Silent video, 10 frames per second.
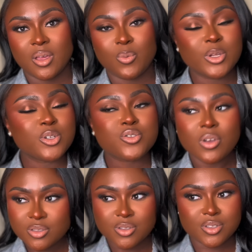When you
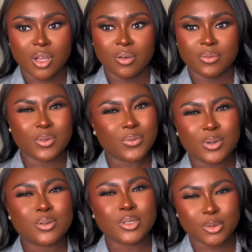trust yourself, you
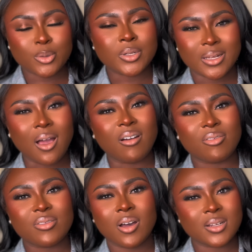feel you're good
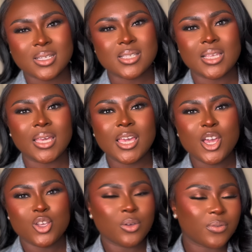enough, honestly.
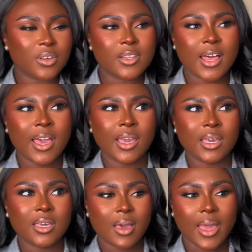You feel
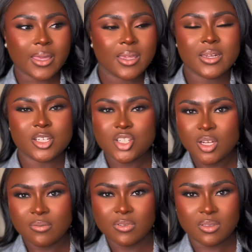like, I can
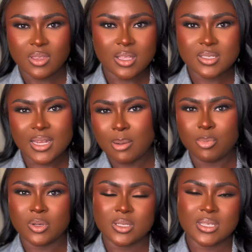achieve the things that I
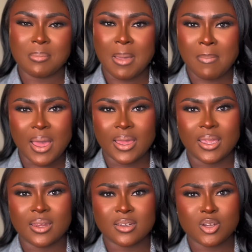put inside my mind.